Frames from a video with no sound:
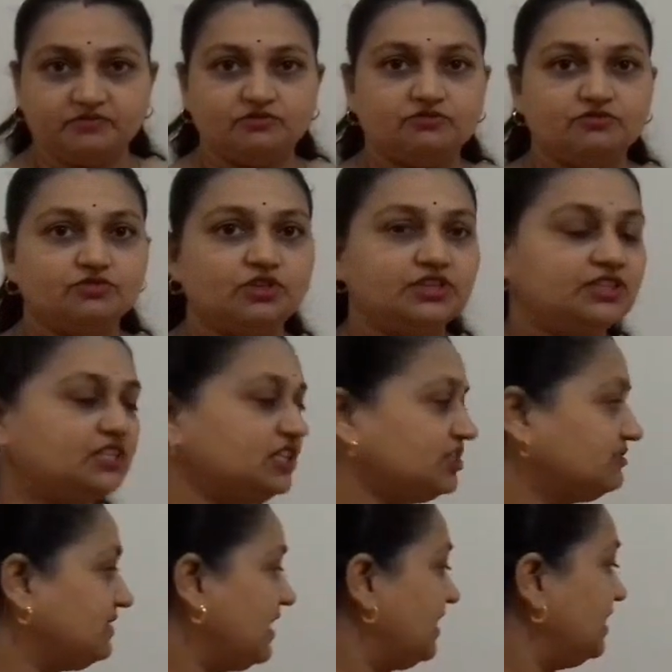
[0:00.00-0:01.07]
So in
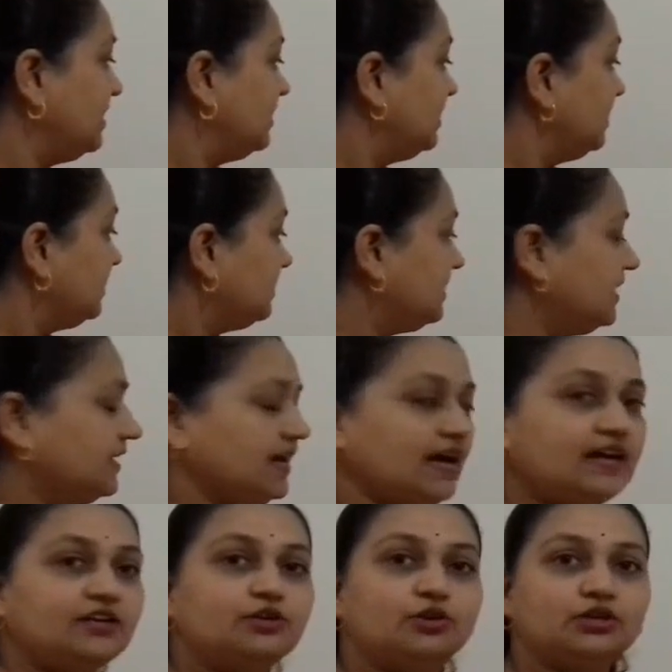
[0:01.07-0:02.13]
this way there
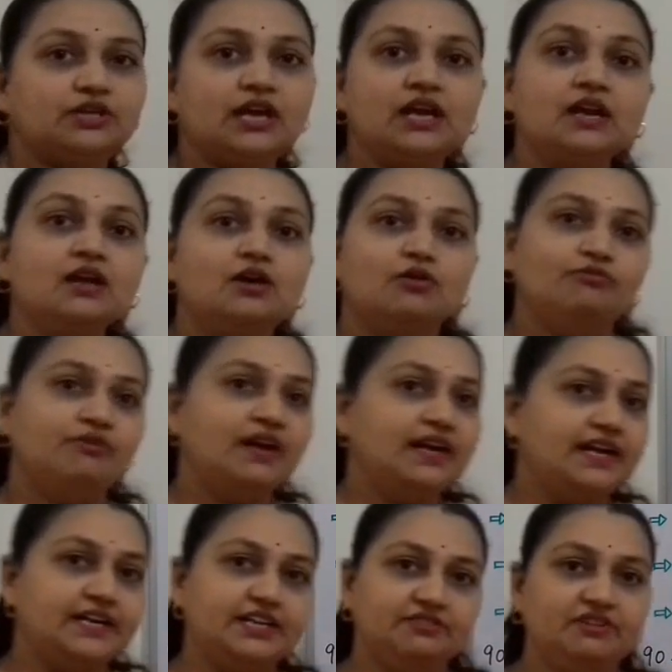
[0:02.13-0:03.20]
are total
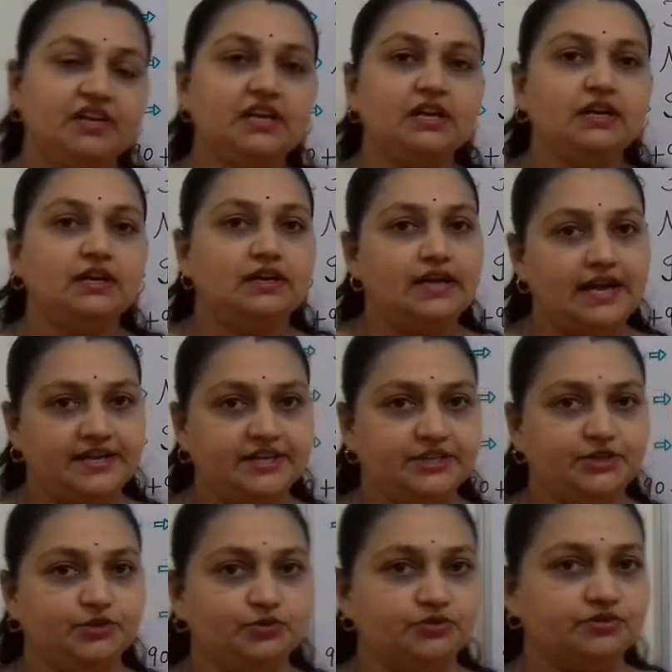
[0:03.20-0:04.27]
181
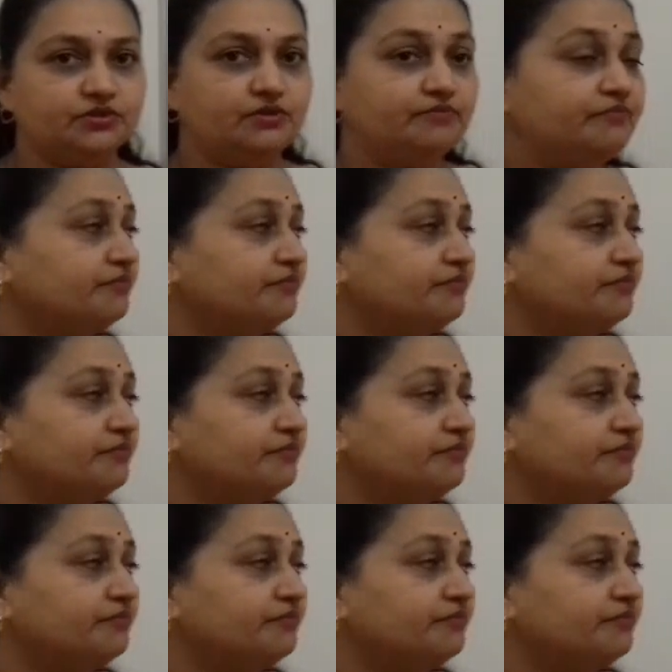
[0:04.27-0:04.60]
latitudes.